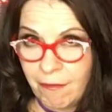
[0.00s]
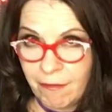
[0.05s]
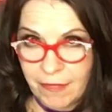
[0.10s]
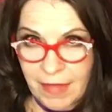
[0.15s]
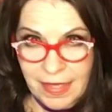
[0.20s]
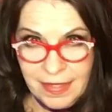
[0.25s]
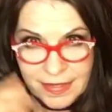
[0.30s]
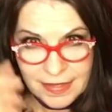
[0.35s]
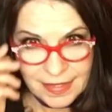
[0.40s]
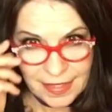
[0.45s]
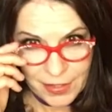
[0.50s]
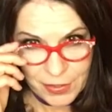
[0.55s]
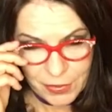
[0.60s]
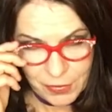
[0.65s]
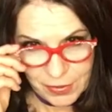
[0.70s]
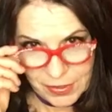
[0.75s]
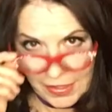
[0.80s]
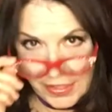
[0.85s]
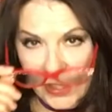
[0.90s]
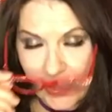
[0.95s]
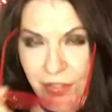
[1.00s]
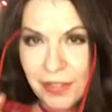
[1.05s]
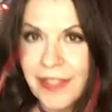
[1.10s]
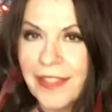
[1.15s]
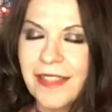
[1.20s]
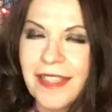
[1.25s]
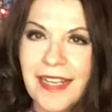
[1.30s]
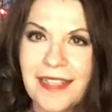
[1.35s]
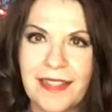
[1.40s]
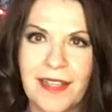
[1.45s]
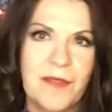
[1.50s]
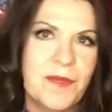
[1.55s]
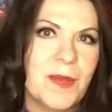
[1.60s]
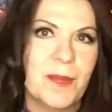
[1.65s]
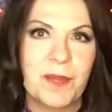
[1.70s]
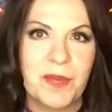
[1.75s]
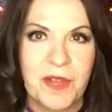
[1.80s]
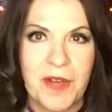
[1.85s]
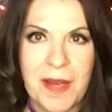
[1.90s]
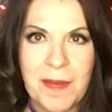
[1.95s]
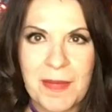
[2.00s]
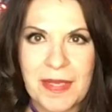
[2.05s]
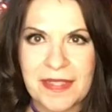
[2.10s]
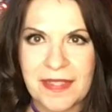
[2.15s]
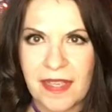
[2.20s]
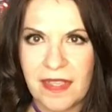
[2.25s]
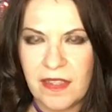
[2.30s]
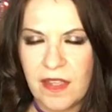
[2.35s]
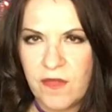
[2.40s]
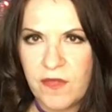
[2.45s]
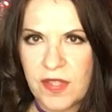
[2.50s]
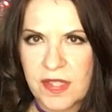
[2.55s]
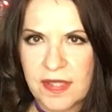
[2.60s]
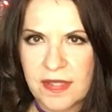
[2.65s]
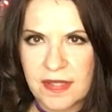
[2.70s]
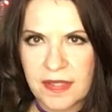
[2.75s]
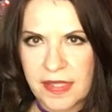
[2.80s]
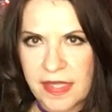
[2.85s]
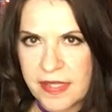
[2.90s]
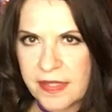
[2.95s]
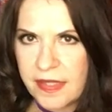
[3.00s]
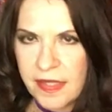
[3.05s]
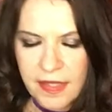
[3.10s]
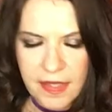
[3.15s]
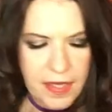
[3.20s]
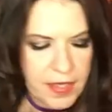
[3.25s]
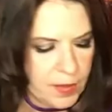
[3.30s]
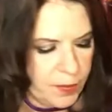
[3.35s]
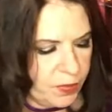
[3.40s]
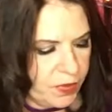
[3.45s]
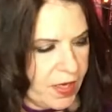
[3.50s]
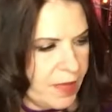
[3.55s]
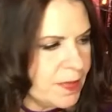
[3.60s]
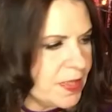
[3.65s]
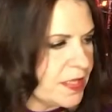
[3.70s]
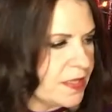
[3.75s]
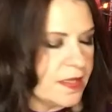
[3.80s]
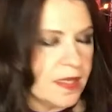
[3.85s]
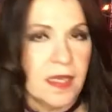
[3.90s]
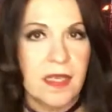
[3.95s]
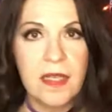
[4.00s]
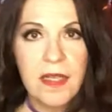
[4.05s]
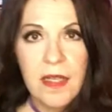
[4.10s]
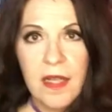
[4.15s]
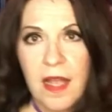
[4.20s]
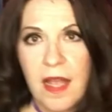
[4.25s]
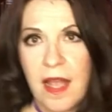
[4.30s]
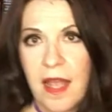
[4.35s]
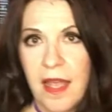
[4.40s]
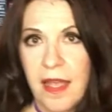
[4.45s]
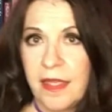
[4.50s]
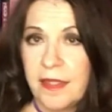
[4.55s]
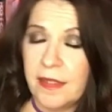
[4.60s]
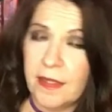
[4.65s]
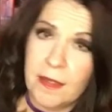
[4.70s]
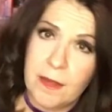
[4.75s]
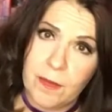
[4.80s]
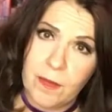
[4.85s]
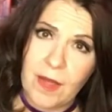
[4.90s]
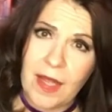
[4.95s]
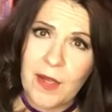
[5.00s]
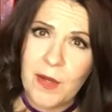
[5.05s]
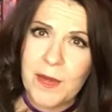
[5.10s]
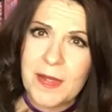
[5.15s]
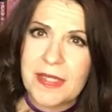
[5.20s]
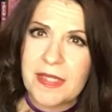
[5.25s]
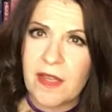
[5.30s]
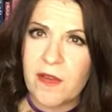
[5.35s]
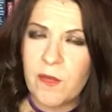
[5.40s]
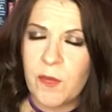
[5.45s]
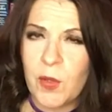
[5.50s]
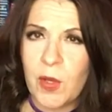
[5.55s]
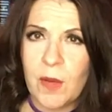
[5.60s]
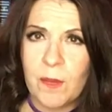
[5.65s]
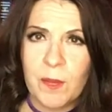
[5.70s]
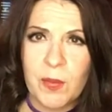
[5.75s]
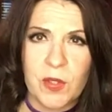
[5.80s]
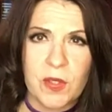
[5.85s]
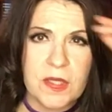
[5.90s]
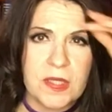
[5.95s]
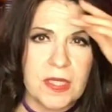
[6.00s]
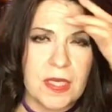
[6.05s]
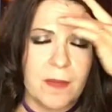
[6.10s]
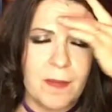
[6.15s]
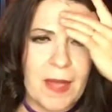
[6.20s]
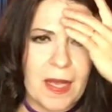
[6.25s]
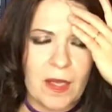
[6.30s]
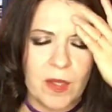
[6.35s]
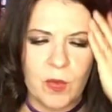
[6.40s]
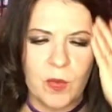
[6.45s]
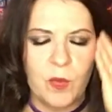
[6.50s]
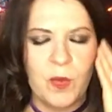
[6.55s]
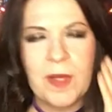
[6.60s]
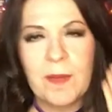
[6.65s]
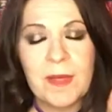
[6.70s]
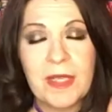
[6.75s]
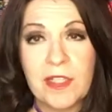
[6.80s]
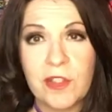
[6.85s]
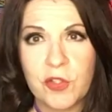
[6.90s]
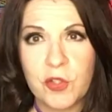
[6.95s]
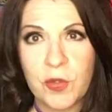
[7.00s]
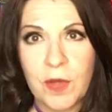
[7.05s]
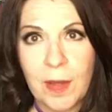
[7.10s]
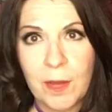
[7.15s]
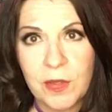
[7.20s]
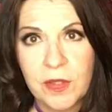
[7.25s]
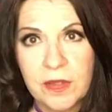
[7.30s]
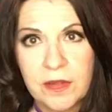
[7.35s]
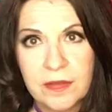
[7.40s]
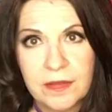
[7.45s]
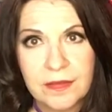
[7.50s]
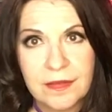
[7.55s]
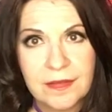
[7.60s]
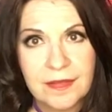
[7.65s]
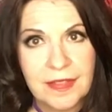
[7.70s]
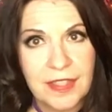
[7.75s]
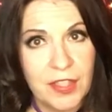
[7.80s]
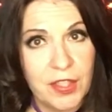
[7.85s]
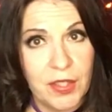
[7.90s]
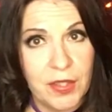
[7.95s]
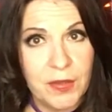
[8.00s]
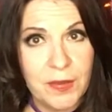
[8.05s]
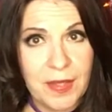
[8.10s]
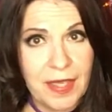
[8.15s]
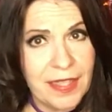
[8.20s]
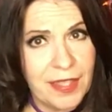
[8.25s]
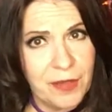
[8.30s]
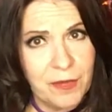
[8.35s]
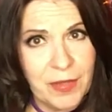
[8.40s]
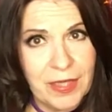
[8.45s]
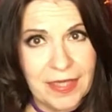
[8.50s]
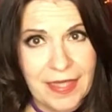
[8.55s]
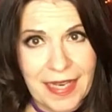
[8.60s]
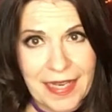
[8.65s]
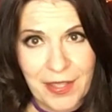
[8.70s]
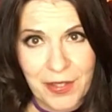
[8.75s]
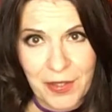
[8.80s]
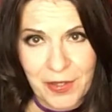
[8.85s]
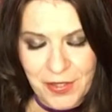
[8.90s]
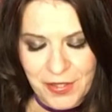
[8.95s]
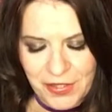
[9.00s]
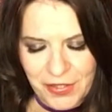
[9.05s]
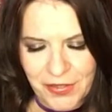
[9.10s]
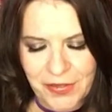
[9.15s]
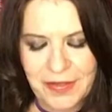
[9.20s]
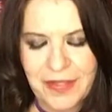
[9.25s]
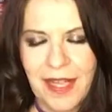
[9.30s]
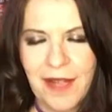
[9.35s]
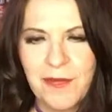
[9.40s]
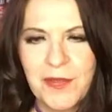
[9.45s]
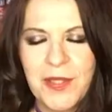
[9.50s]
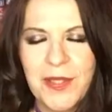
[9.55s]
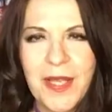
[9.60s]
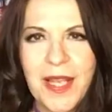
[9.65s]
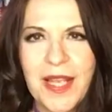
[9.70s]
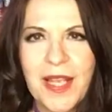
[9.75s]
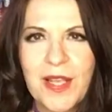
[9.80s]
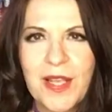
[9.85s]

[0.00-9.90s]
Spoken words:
That sounds really good. I love the premise. I love the sleazy kind of premise. And I always love books about women in trouble. You know, I can relate on a certain level.